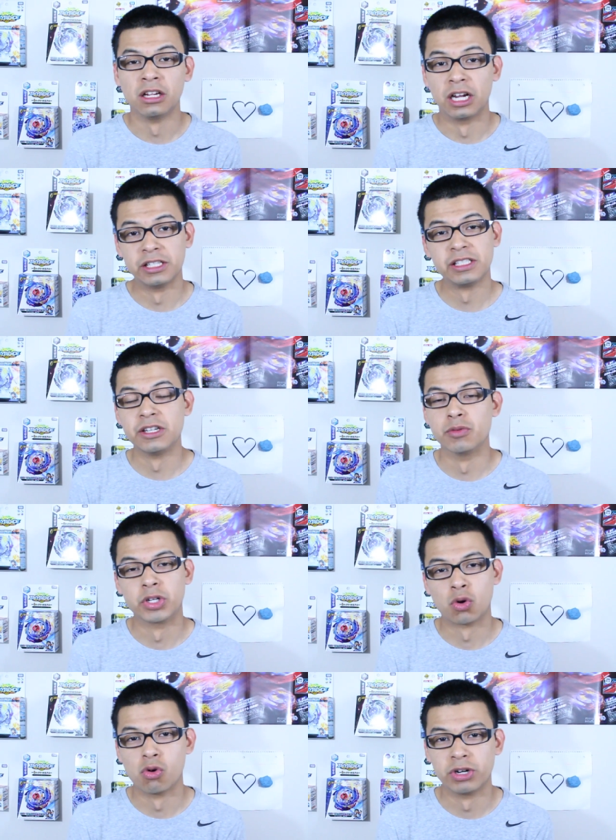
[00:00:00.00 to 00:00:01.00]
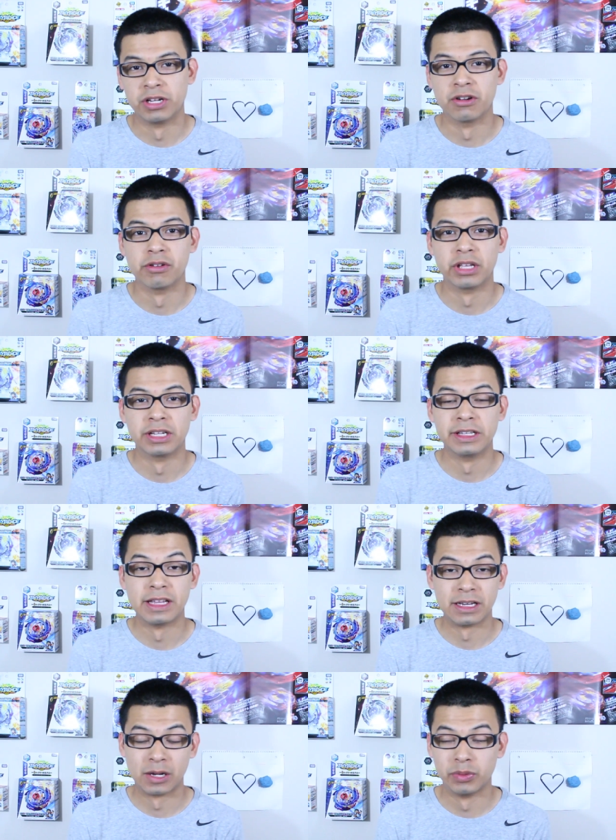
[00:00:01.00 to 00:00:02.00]
I just need to record it and all that,
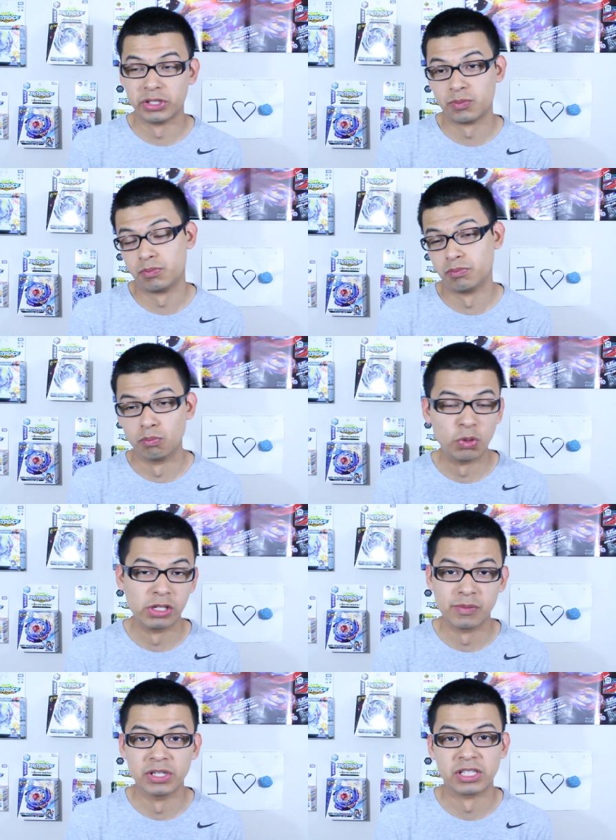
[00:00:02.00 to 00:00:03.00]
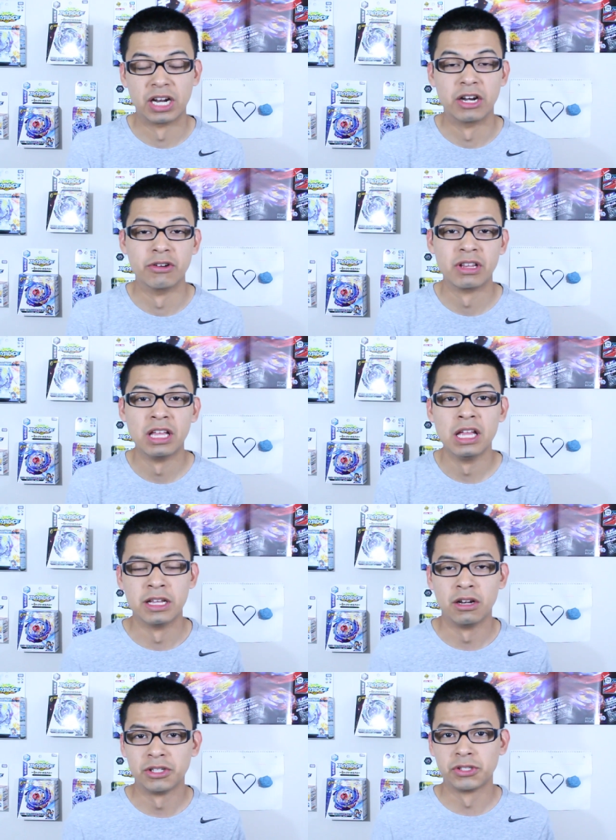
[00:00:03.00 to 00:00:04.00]
and I'm just really been tired.
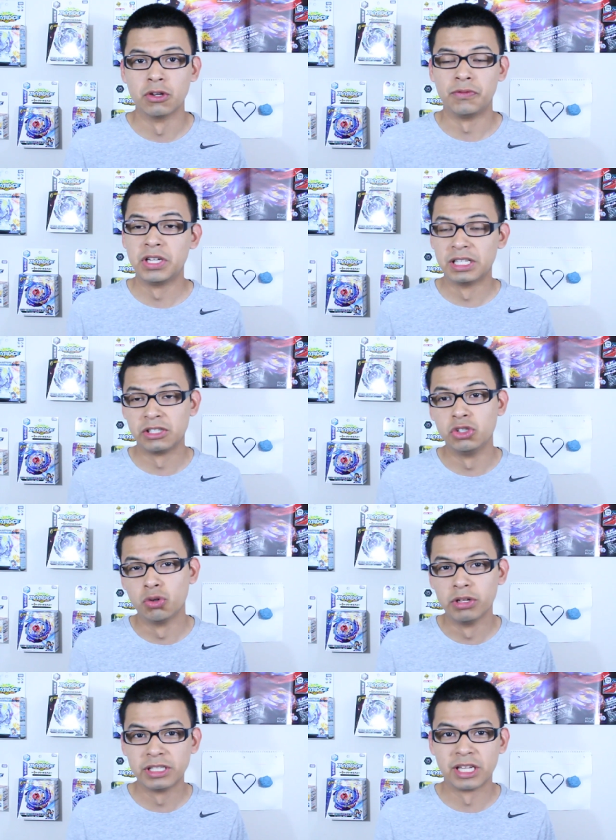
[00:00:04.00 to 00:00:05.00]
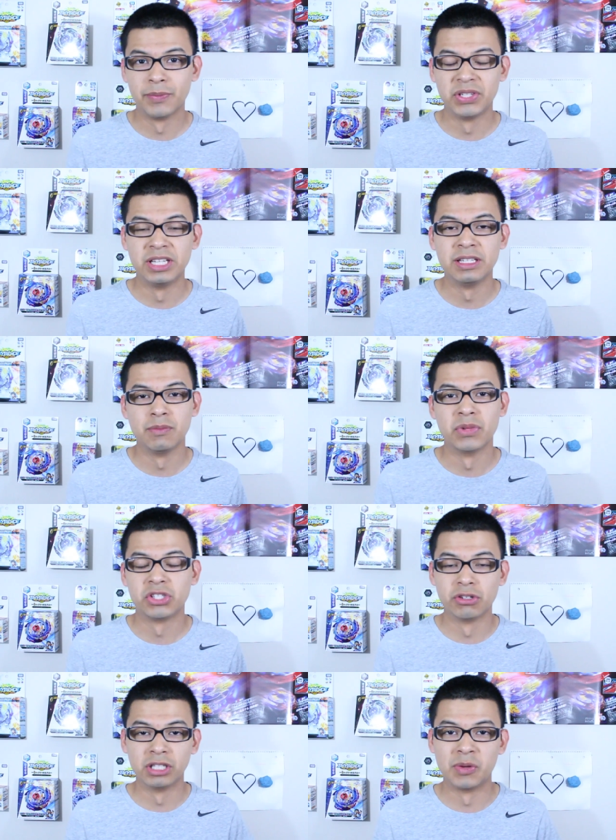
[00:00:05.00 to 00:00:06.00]
And also, if you guys enjoyed this update, make
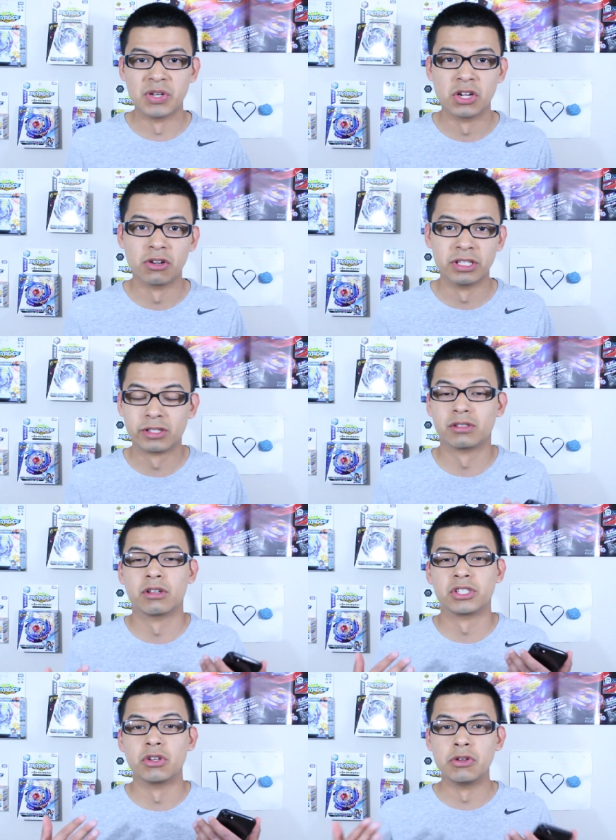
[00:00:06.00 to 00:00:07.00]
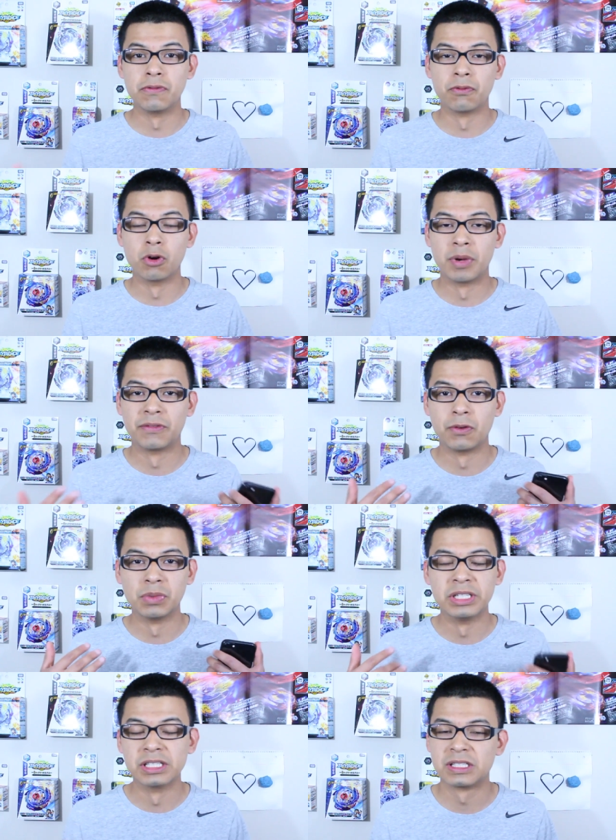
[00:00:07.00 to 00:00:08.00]
sure to let me know. This was also a new format for
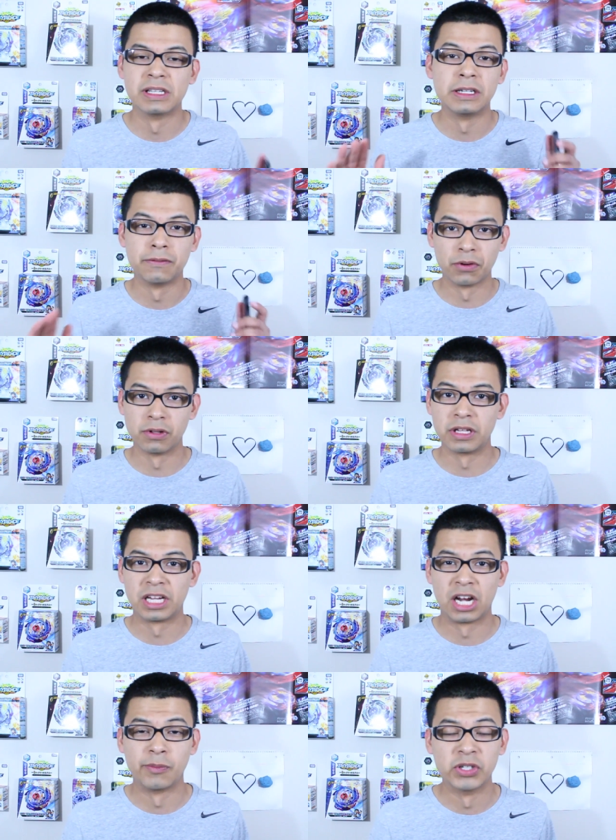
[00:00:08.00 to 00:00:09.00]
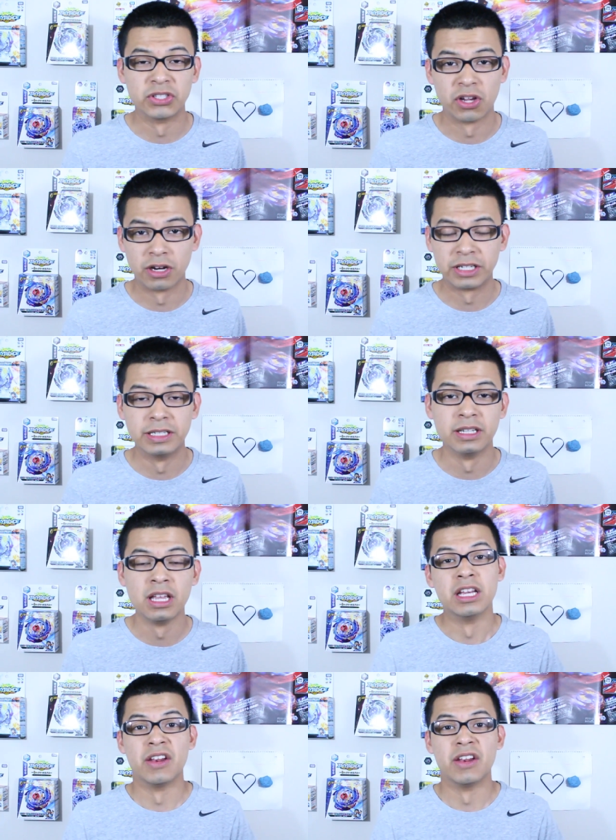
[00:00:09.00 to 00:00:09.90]
me, just sitting in front of the camera and talking.